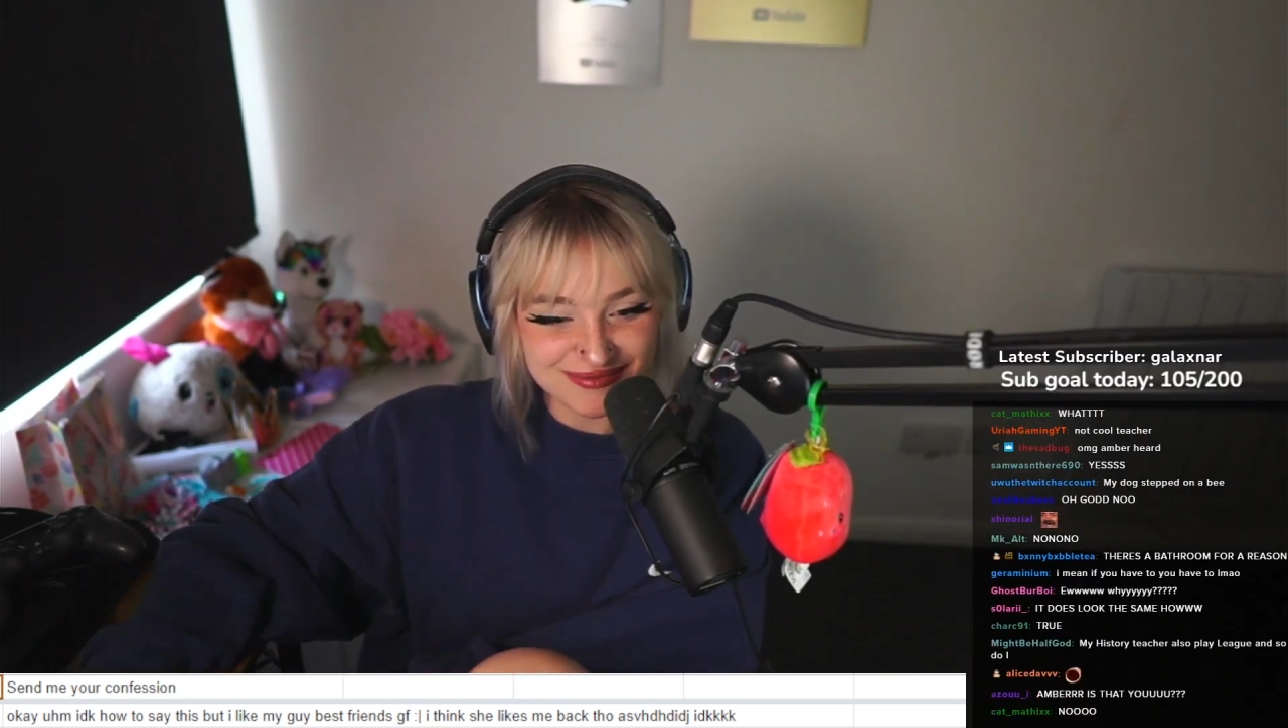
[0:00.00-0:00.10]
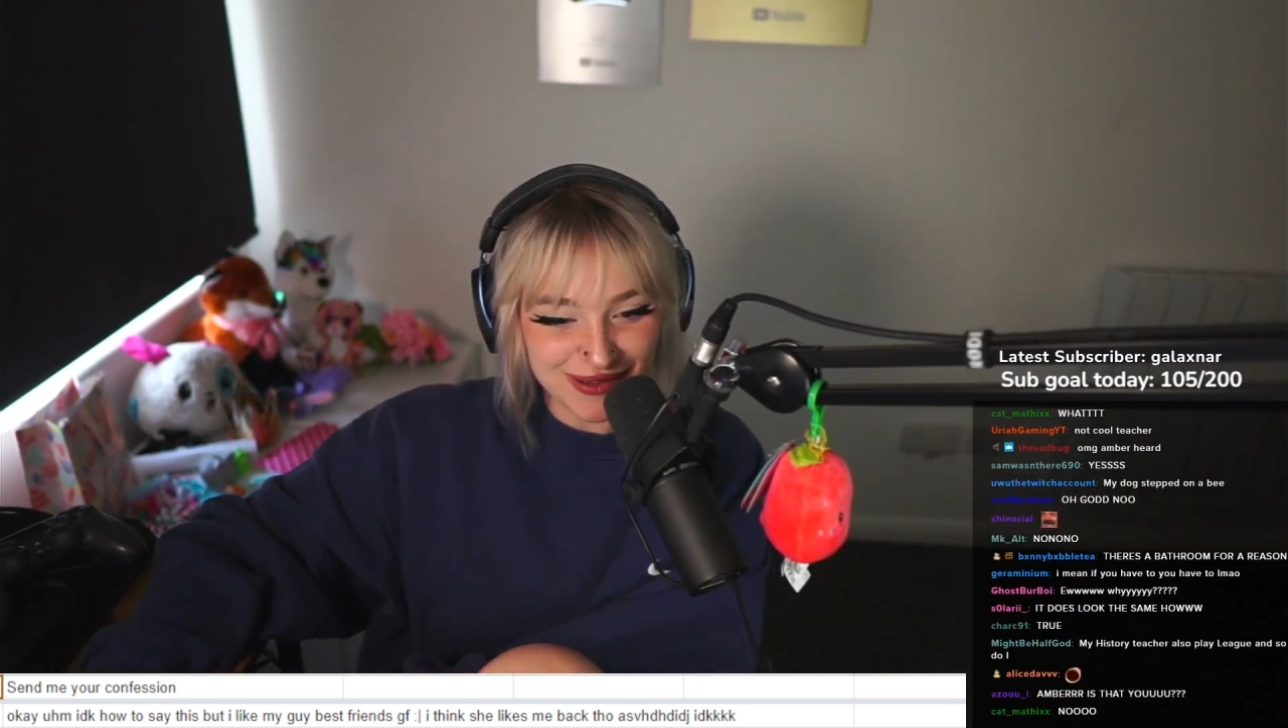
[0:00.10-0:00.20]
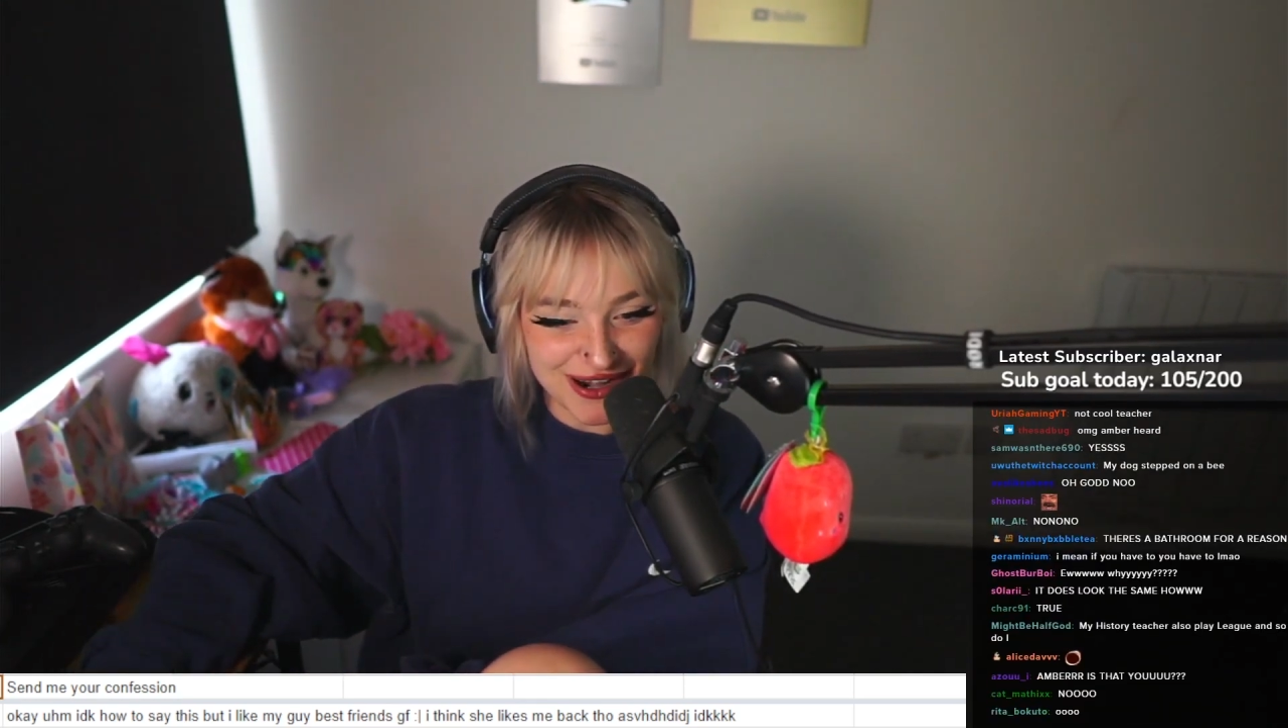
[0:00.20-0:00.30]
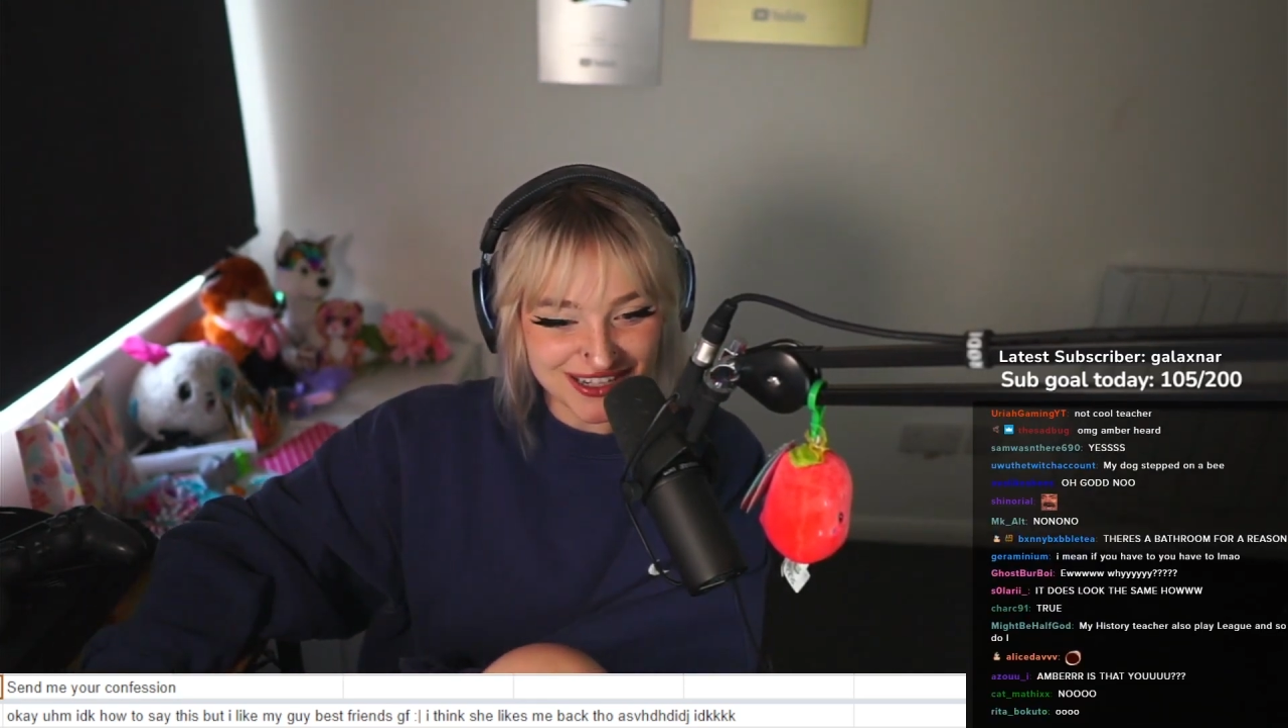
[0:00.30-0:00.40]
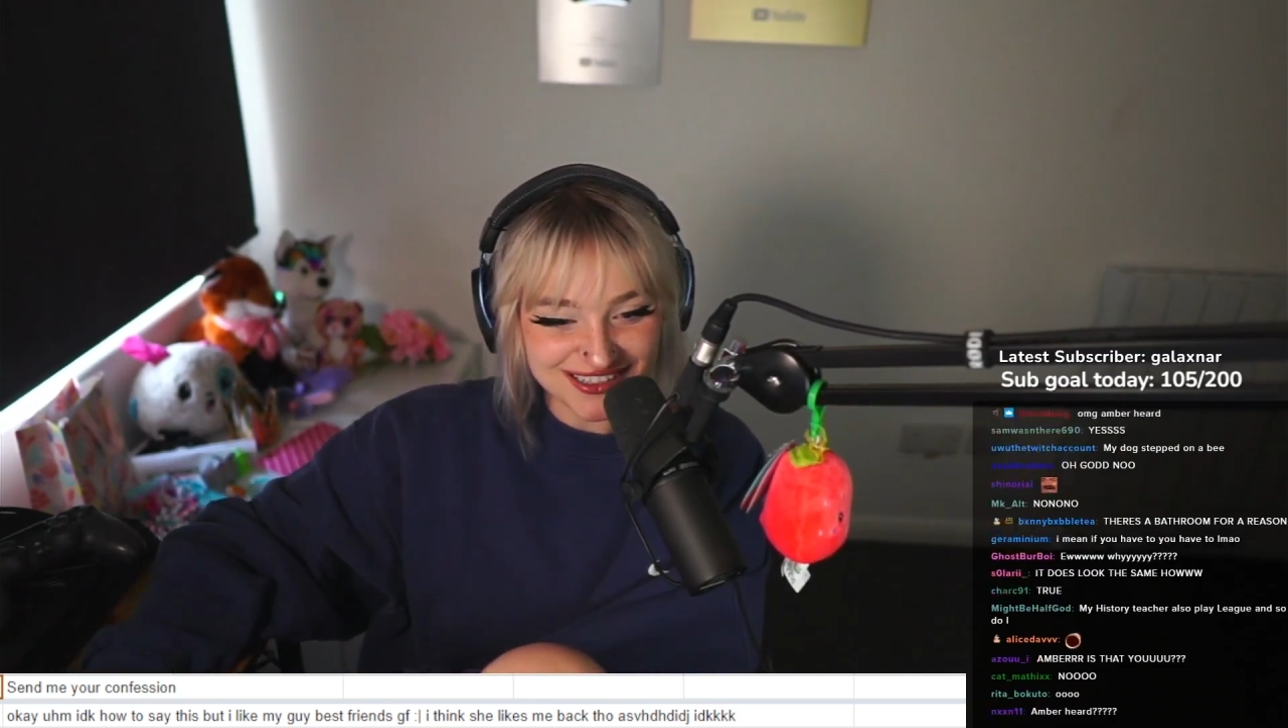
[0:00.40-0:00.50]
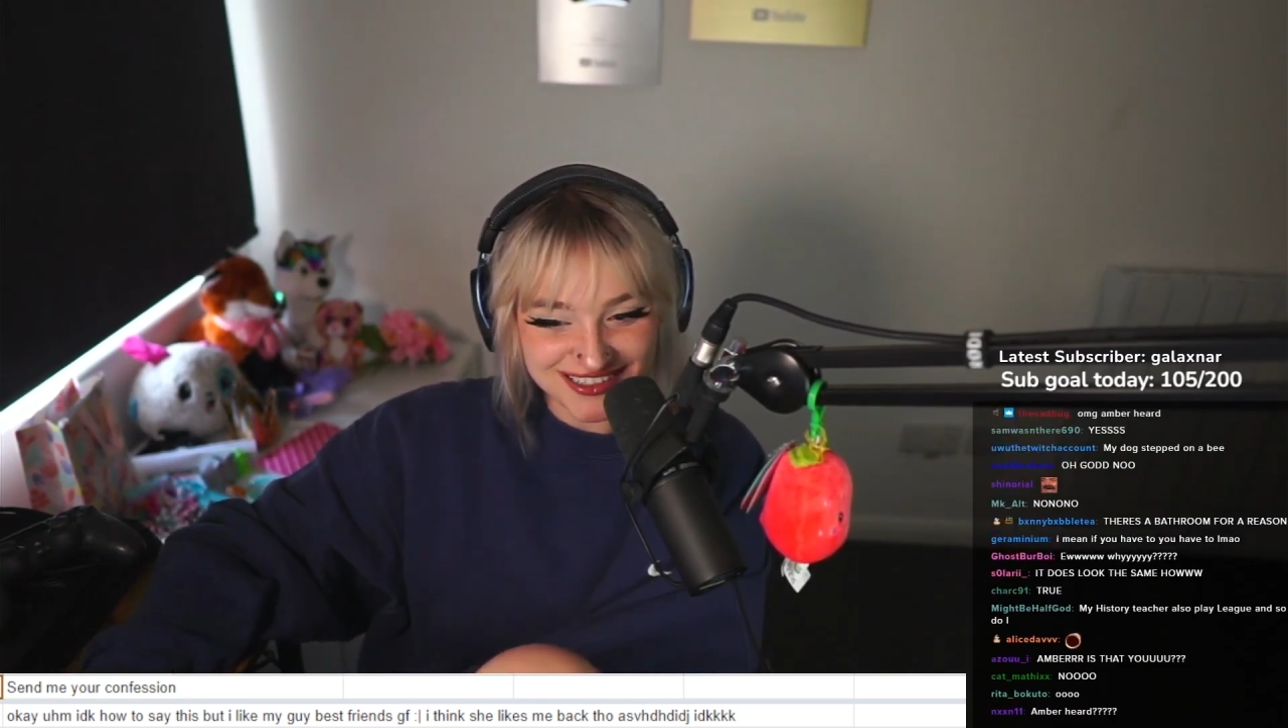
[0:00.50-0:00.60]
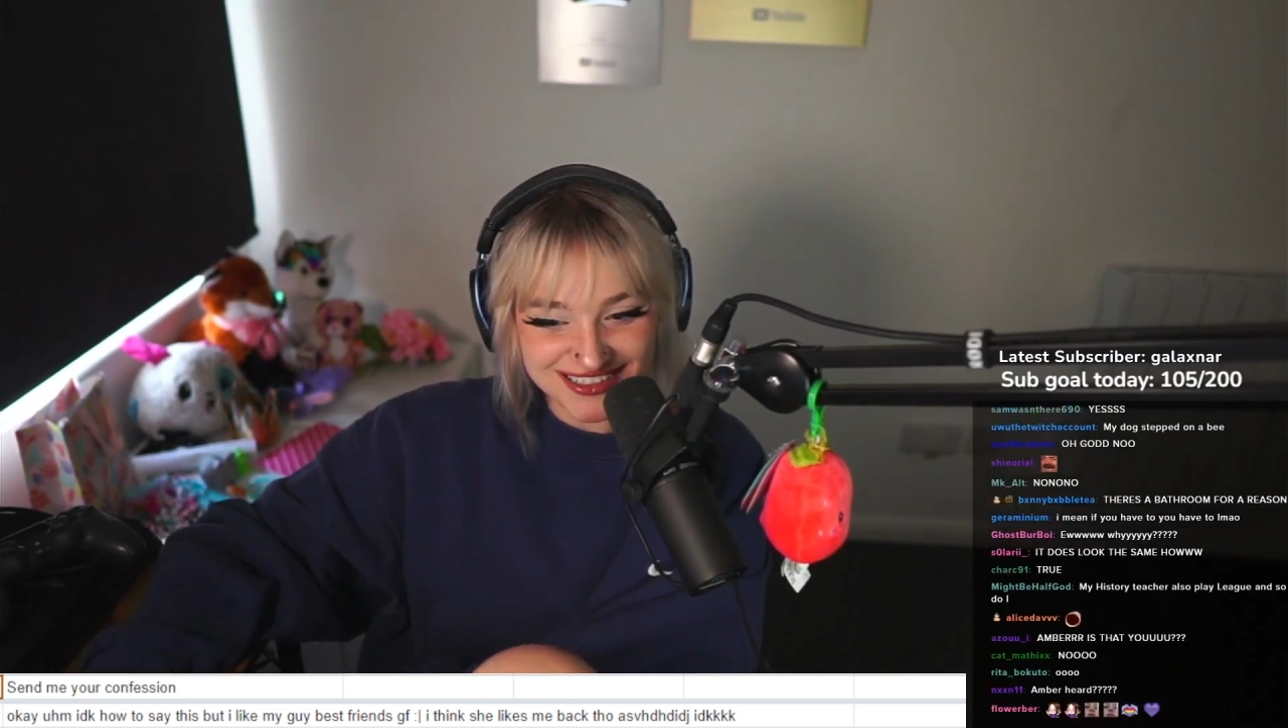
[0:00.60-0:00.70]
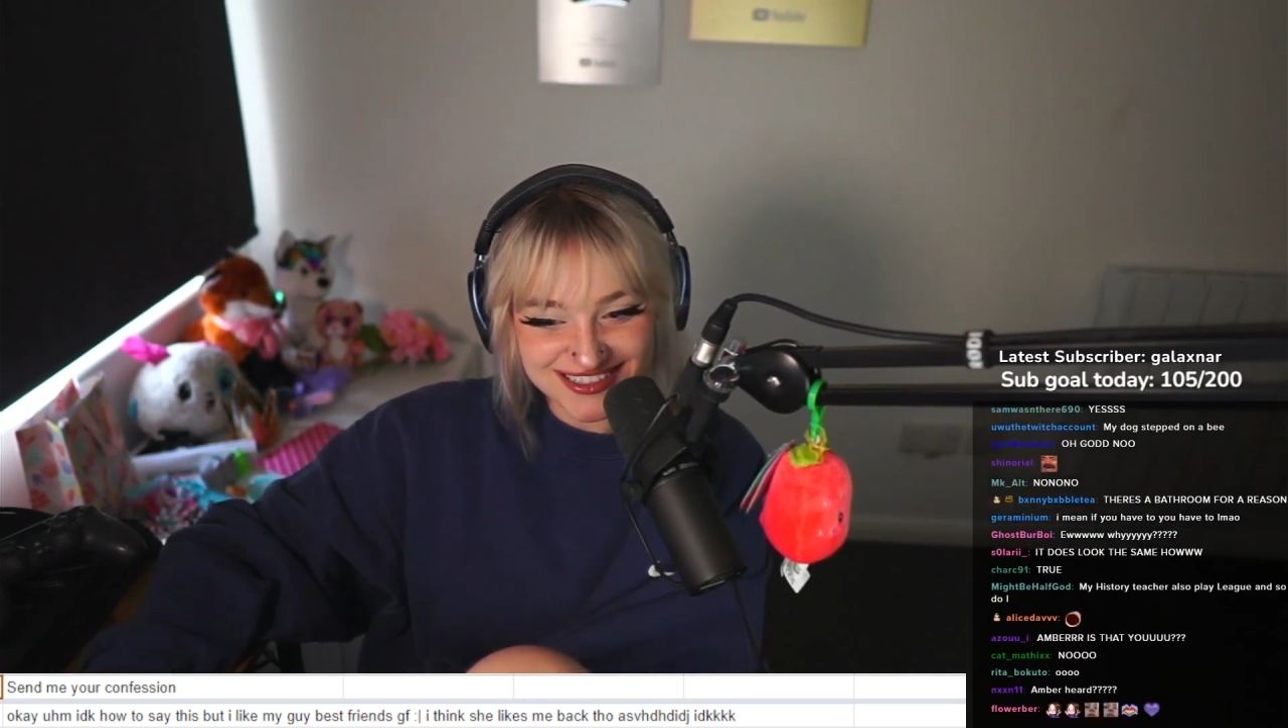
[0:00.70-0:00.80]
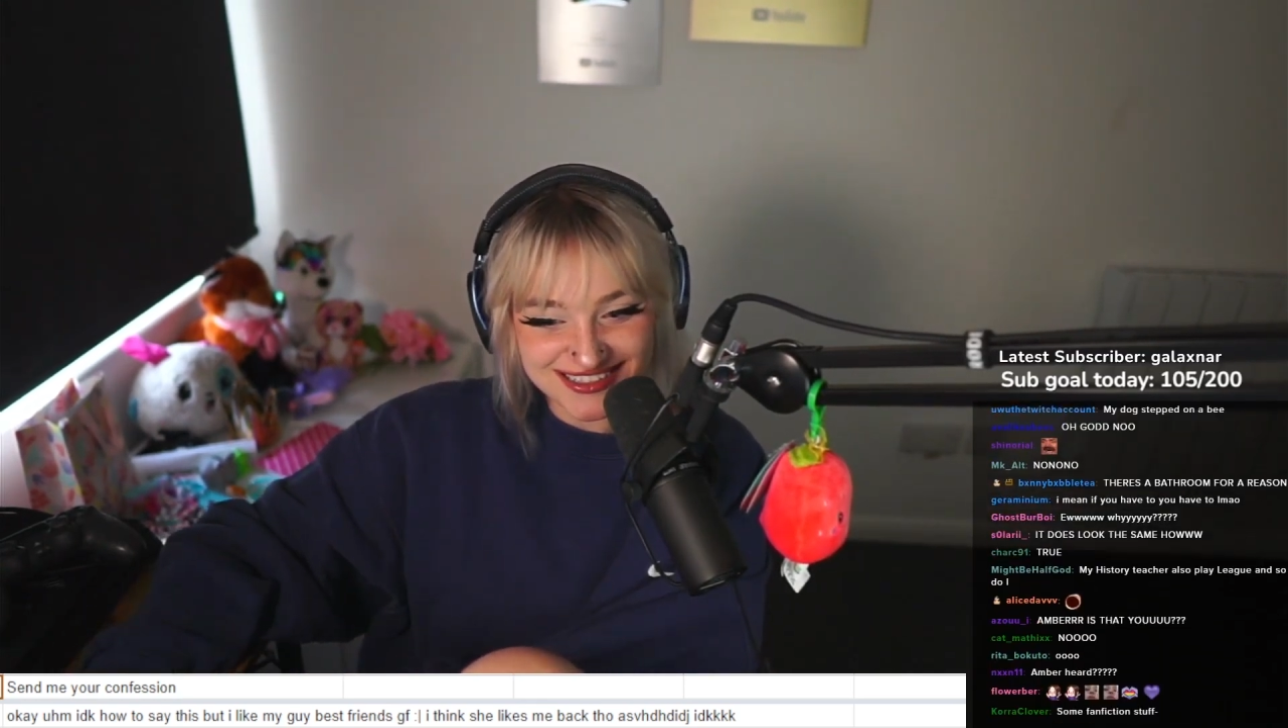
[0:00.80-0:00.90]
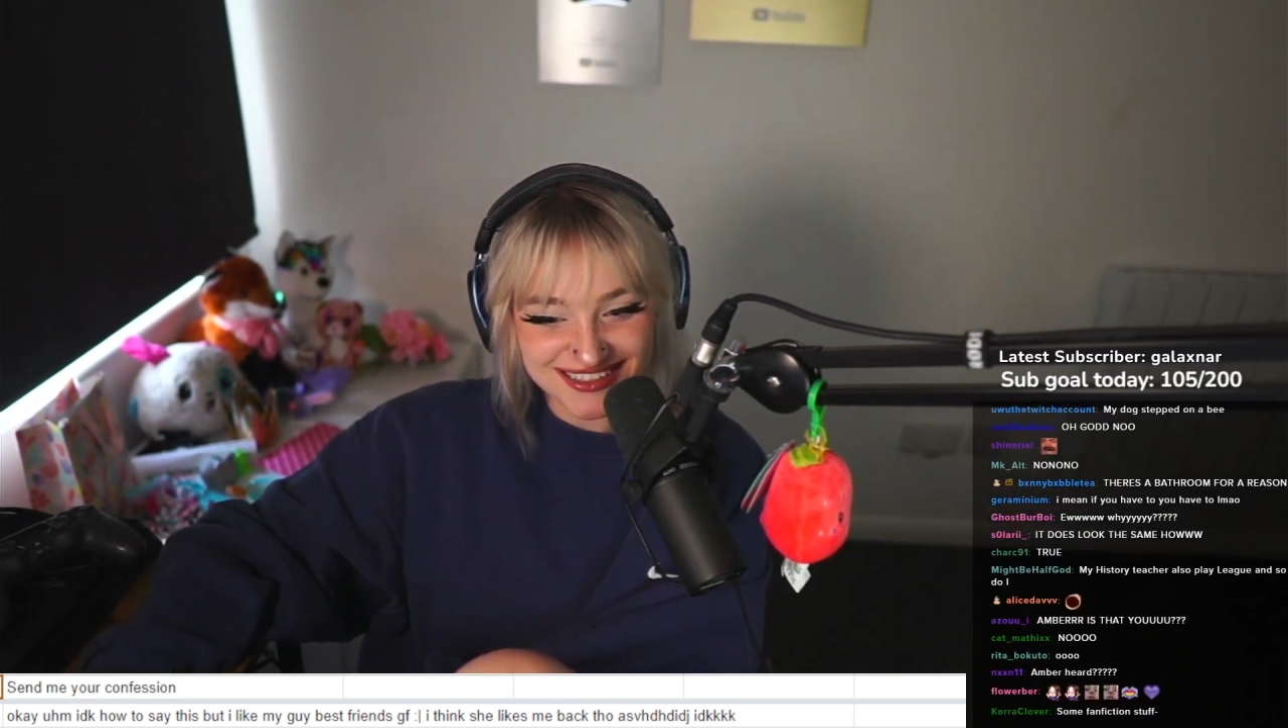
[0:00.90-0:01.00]

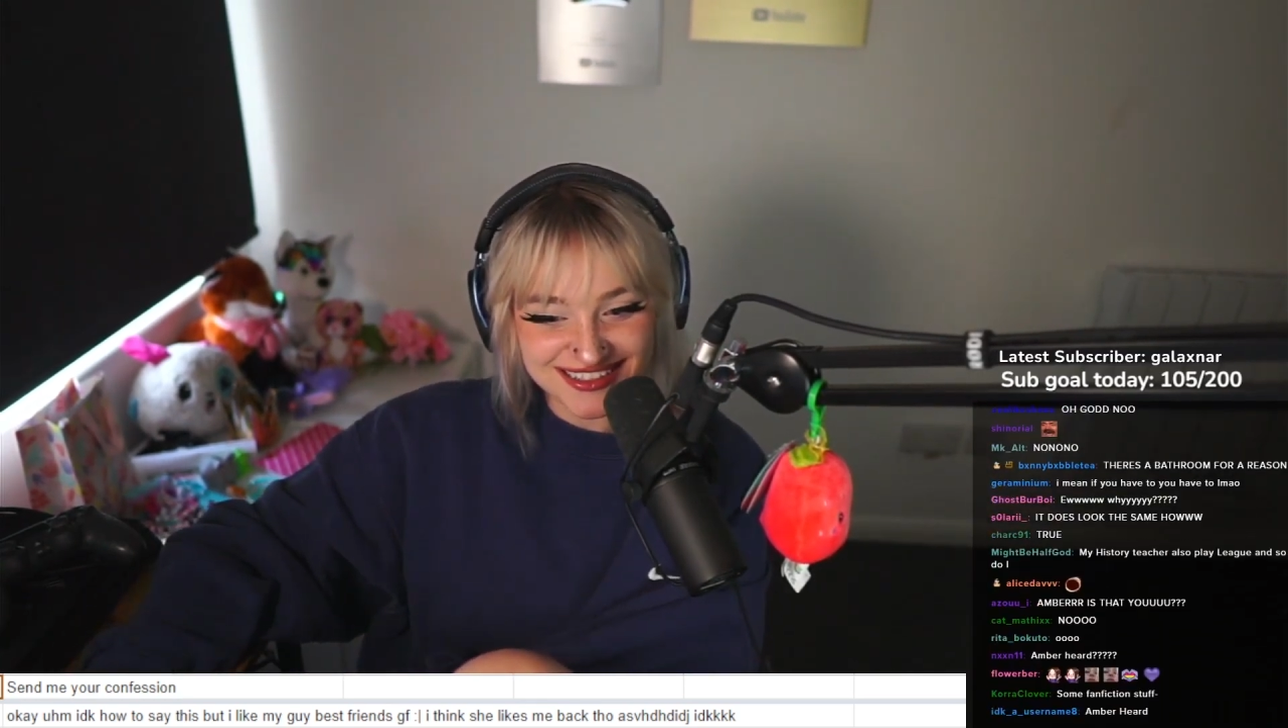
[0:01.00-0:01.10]
partners.